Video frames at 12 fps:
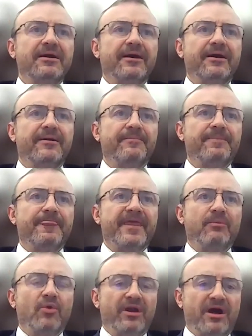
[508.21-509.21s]

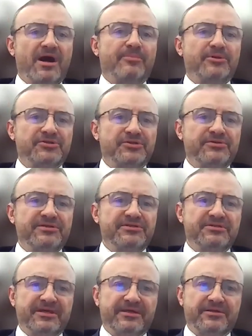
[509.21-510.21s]
and what
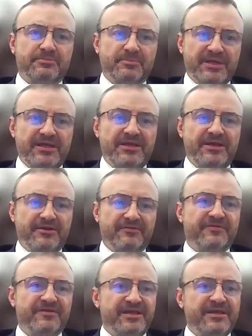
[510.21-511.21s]
opportunities that could be
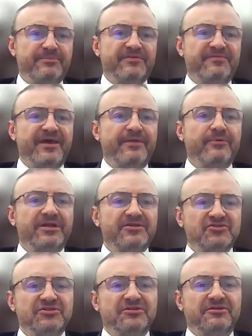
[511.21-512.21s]
here for them if they
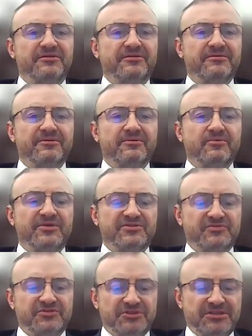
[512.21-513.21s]
would consider
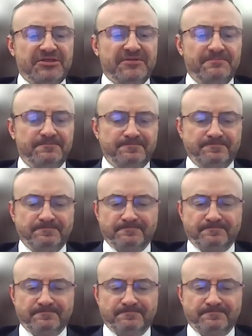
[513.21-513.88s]
West Virginia.